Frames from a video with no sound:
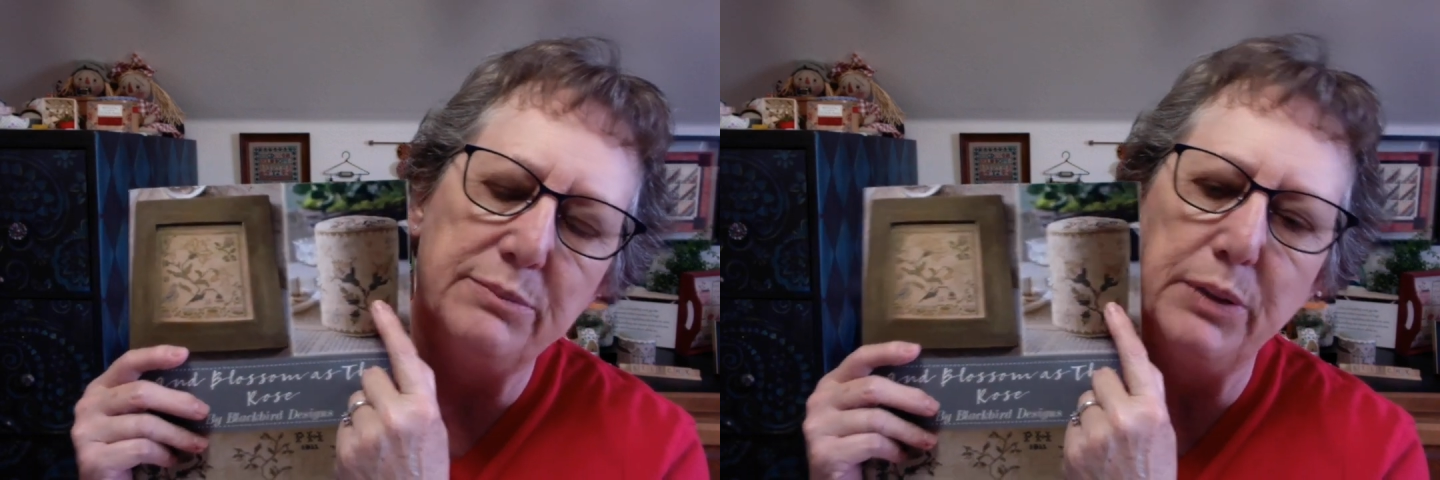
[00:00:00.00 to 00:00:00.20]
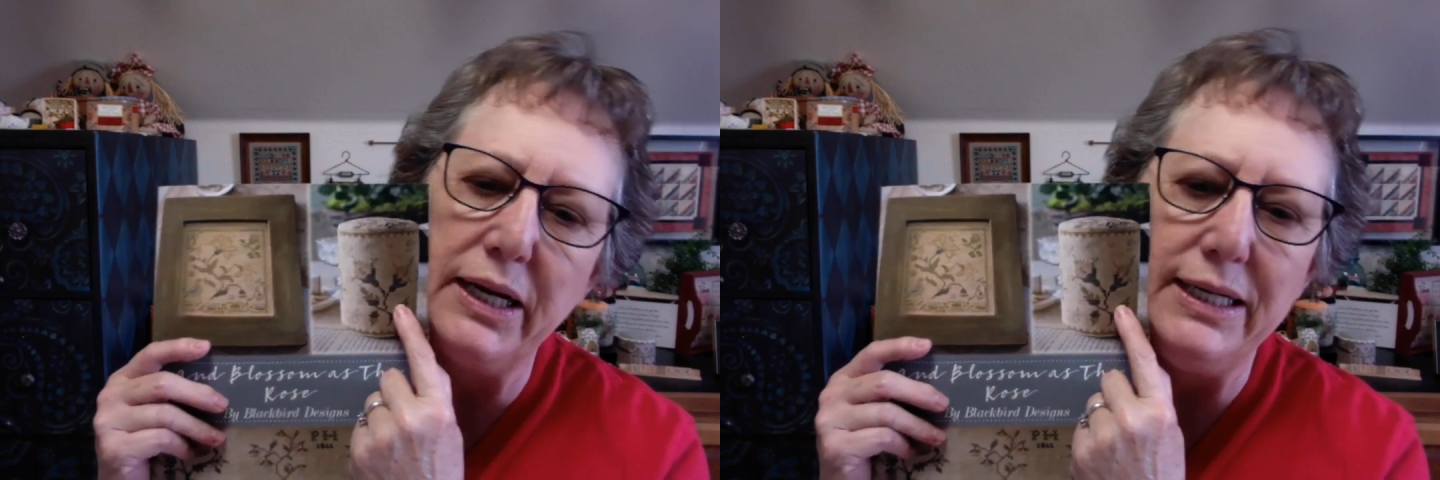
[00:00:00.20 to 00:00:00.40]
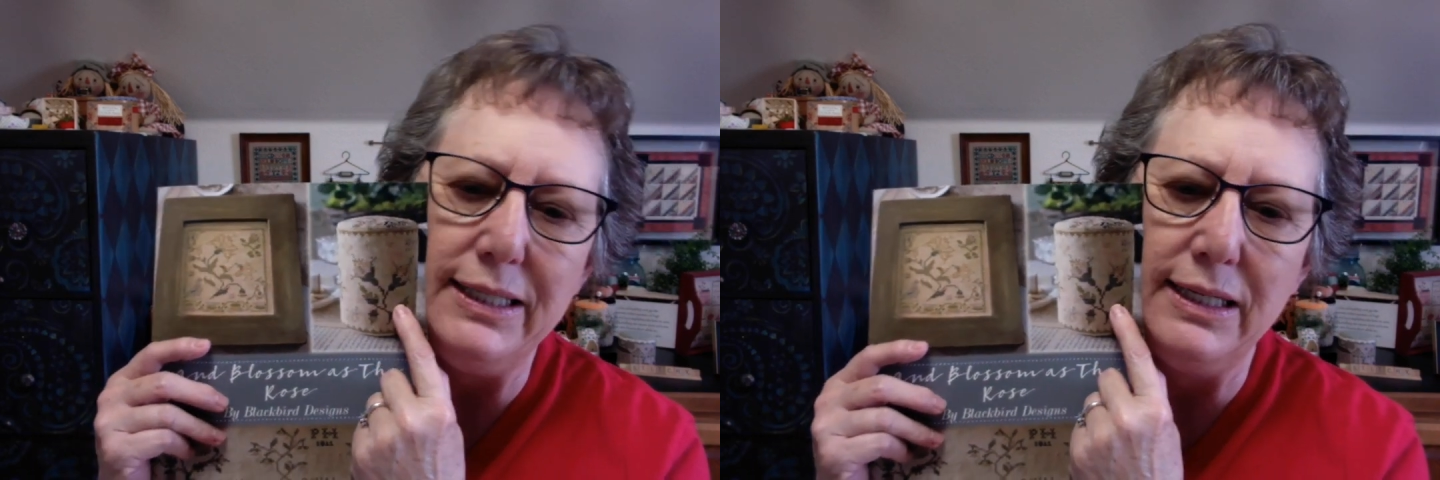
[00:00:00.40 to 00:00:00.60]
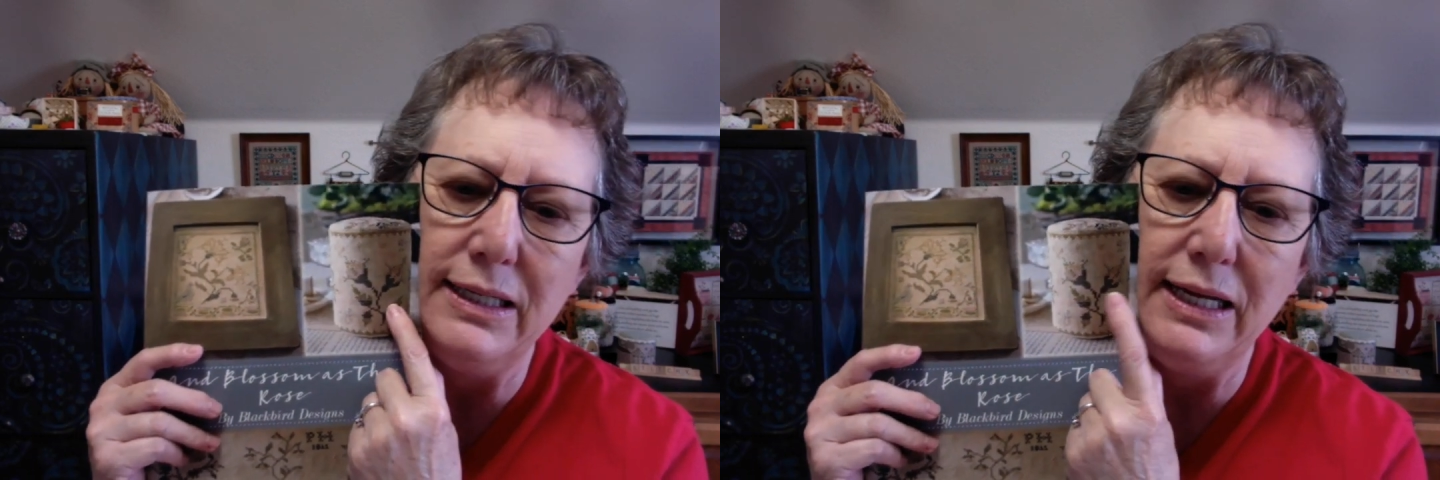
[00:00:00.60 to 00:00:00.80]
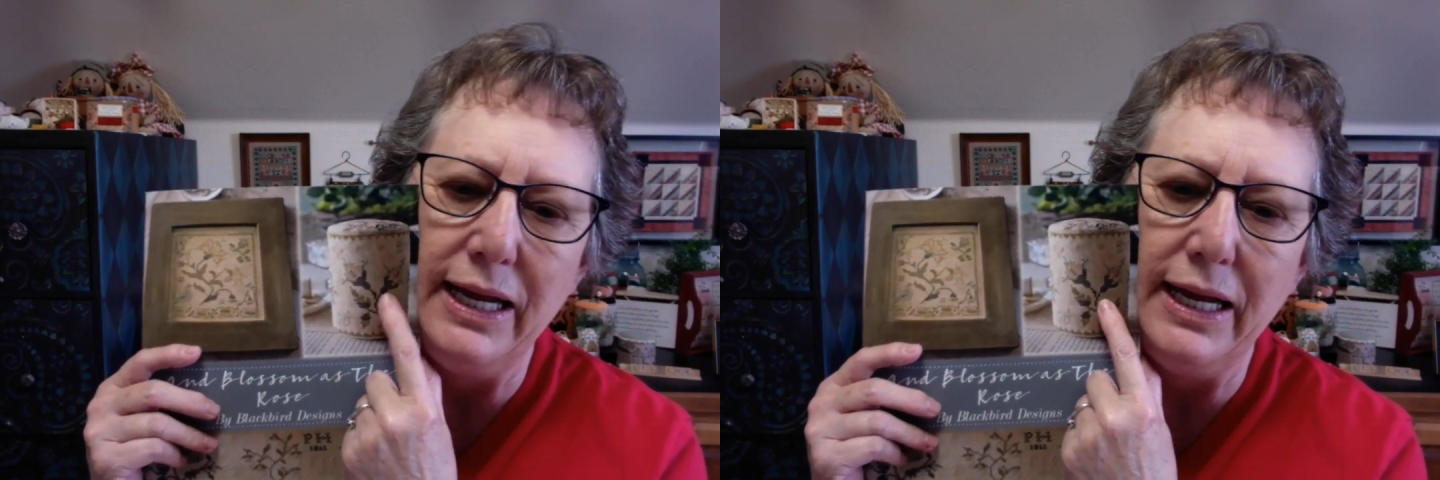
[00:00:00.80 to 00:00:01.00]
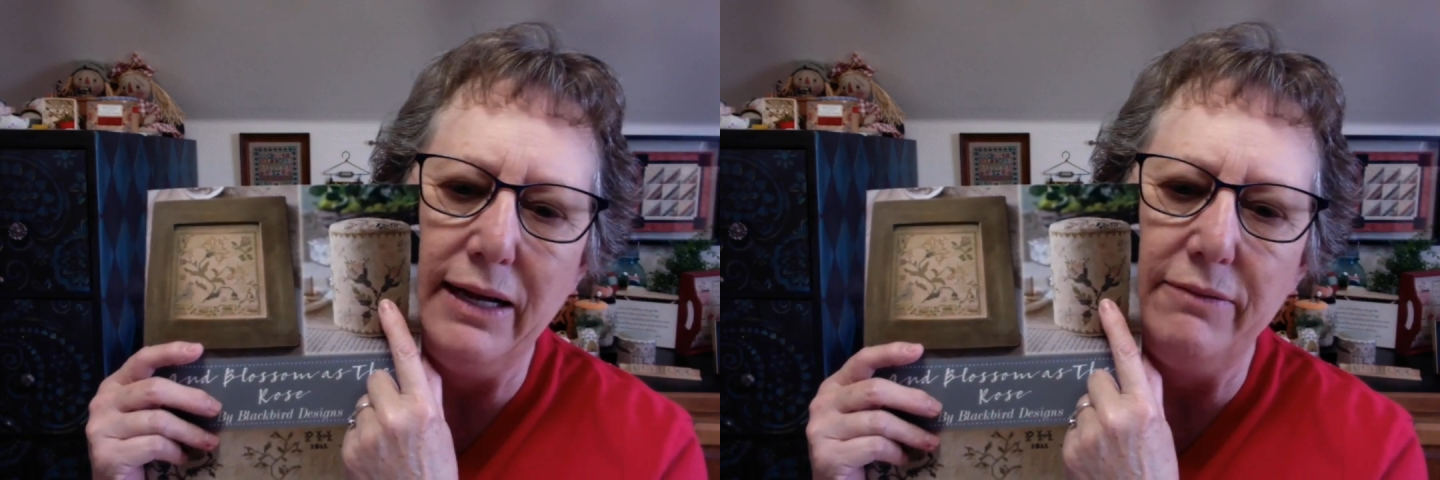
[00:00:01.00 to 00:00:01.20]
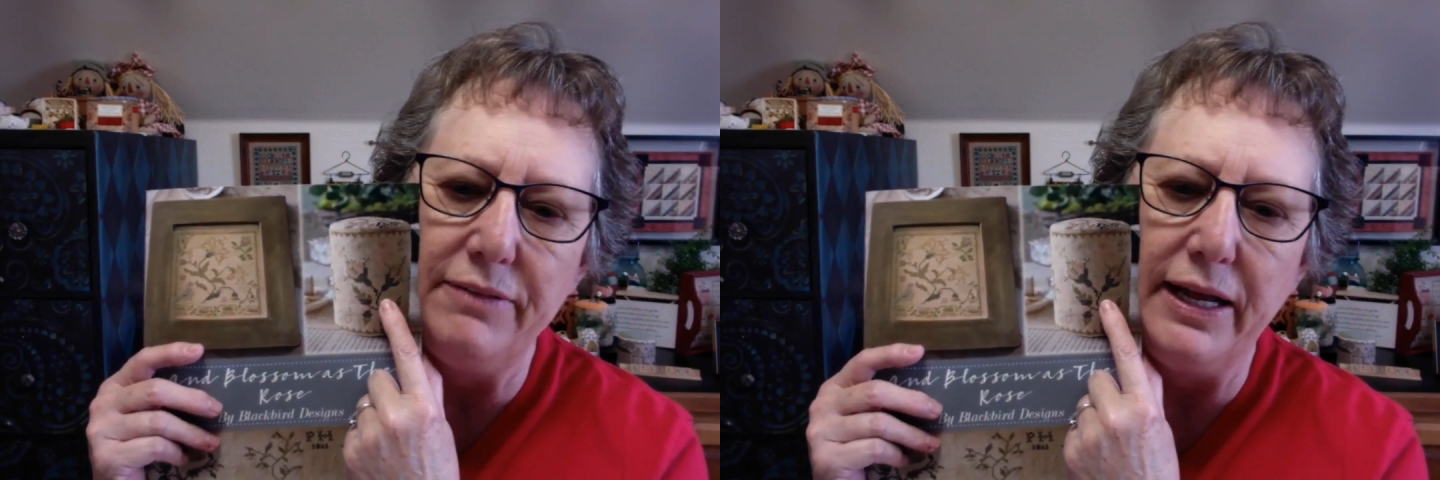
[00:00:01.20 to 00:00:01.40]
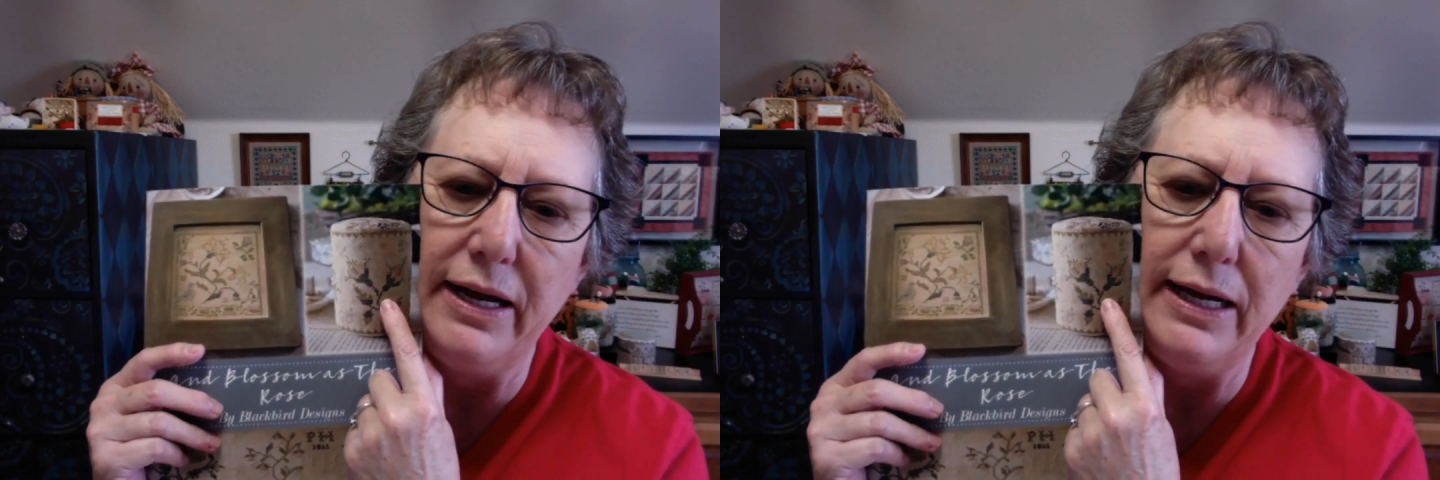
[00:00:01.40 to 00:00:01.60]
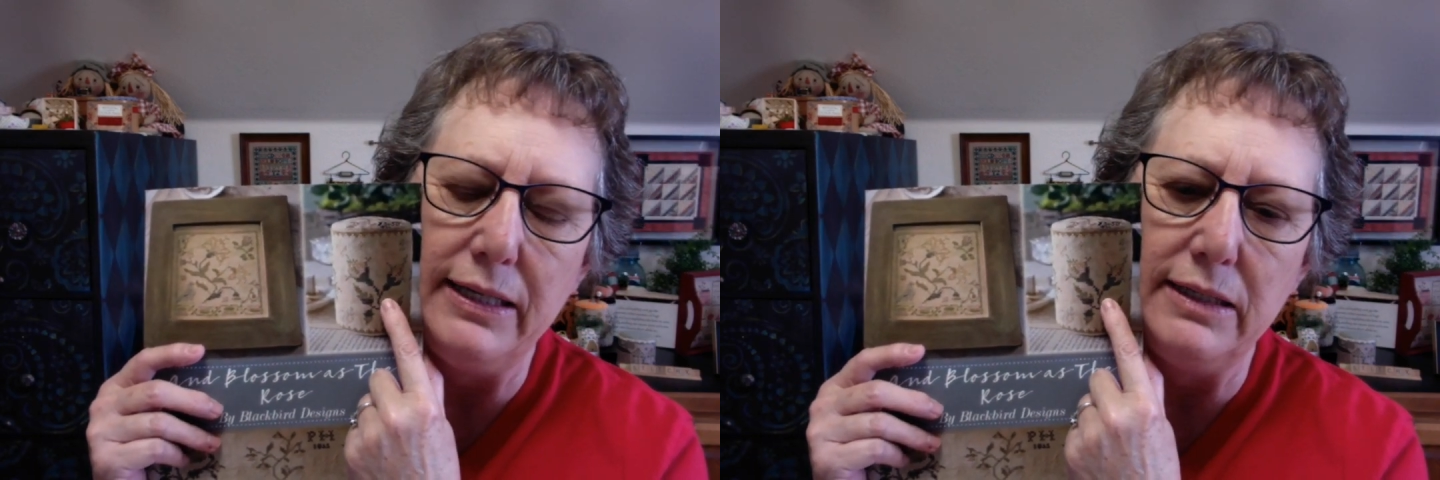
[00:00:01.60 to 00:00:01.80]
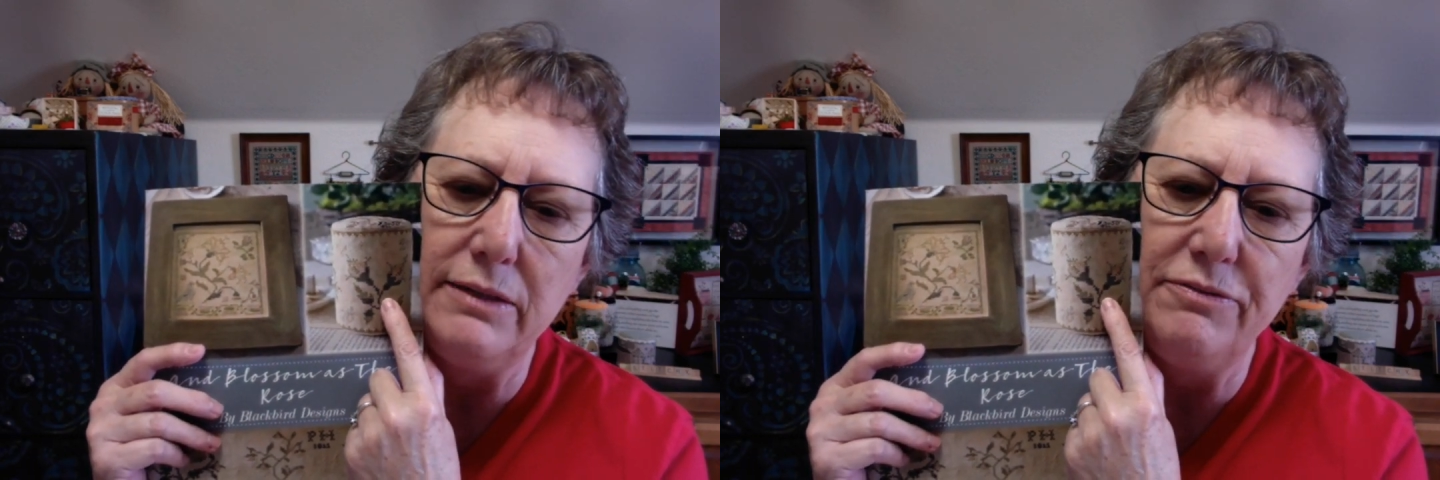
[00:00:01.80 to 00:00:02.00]
but I didn't have that
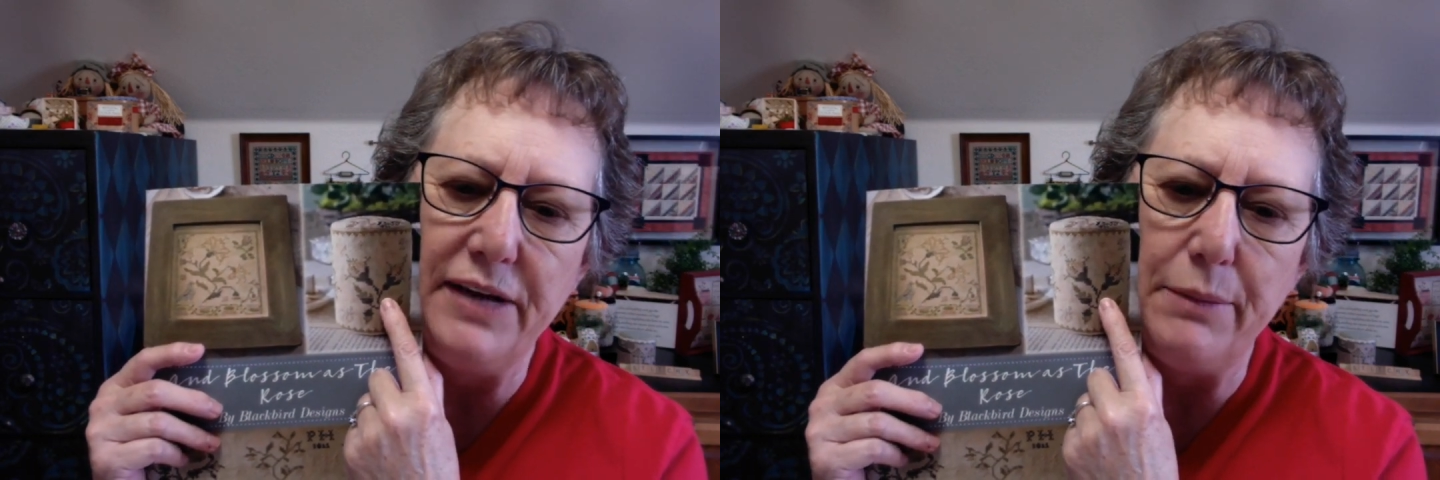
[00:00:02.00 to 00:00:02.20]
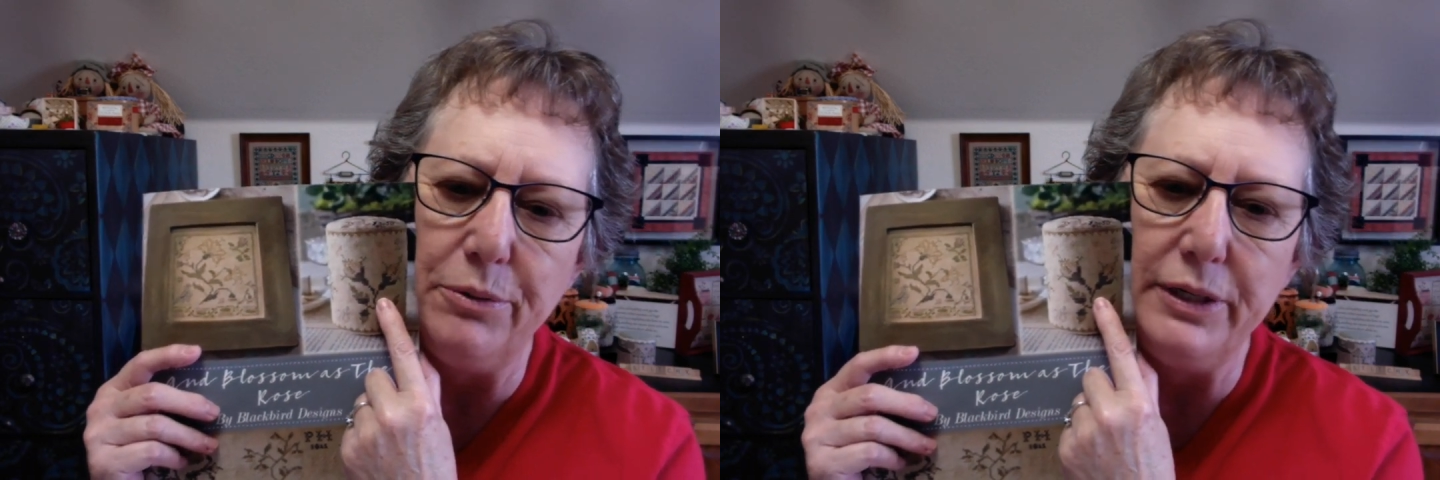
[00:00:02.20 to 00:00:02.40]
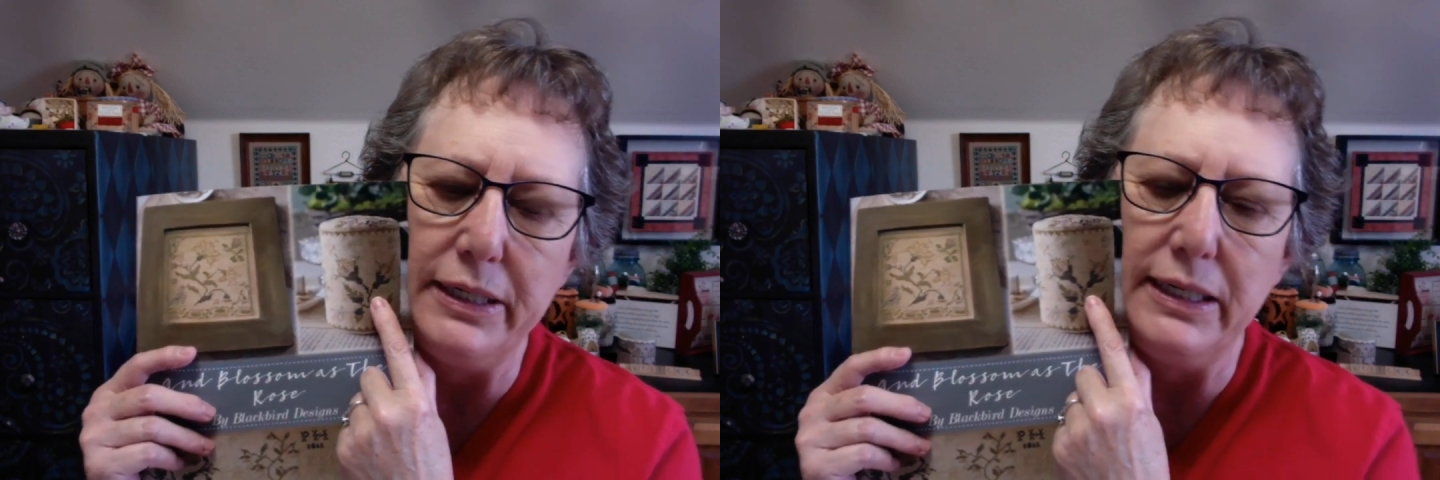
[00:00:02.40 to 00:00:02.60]
fabric.